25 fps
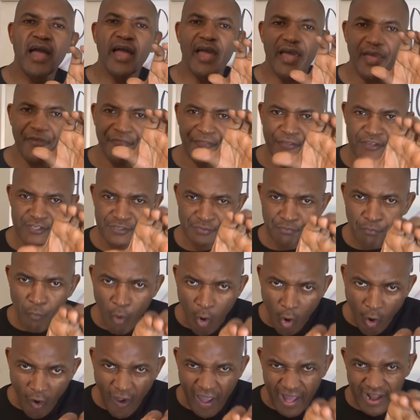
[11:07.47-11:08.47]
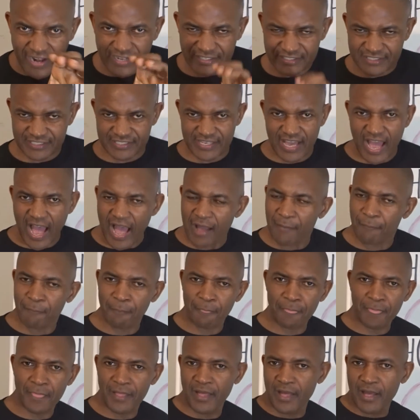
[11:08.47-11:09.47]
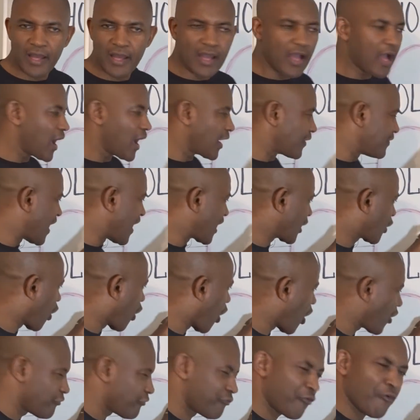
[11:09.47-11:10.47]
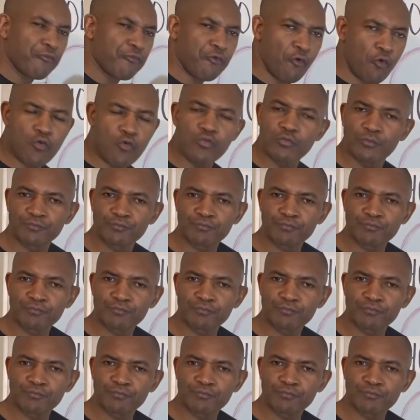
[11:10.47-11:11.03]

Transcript: it is more healthier than corn fufu.